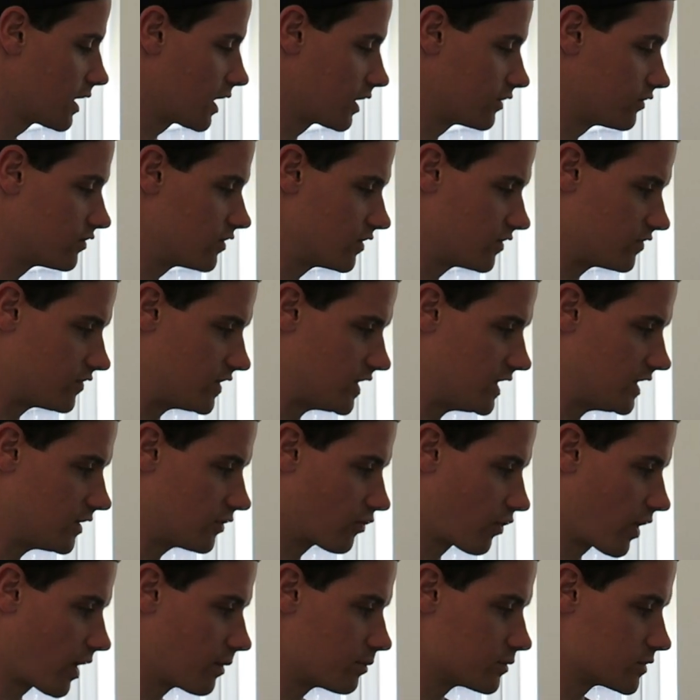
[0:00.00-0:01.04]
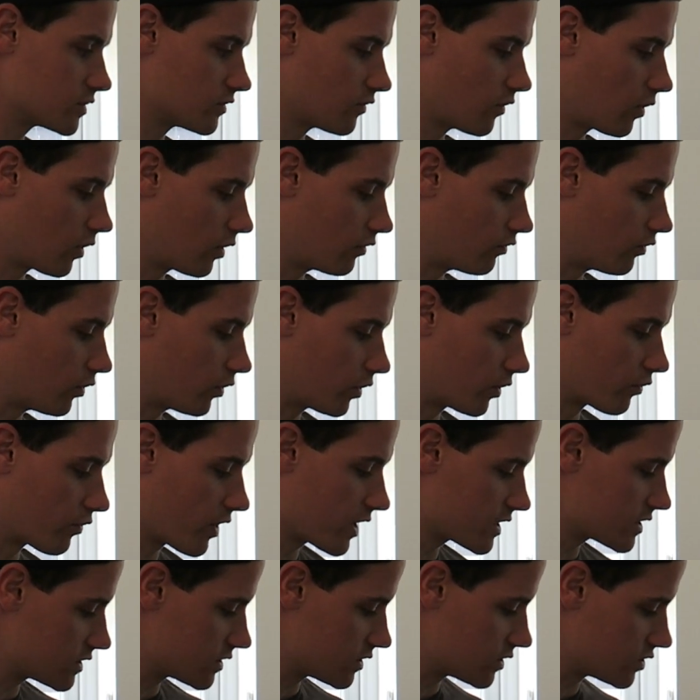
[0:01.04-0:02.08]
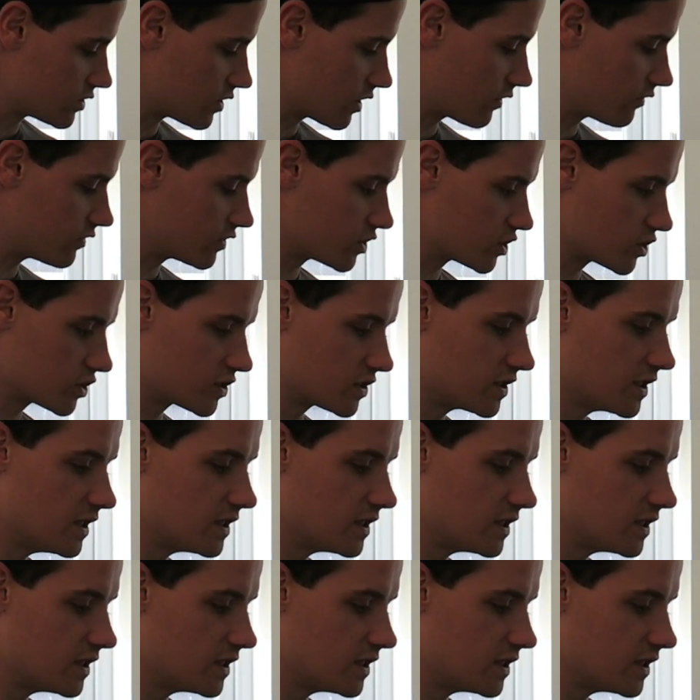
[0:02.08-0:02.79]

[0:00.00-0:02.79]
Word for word: and fifteen grams of olive oil. The rest of the stuff is just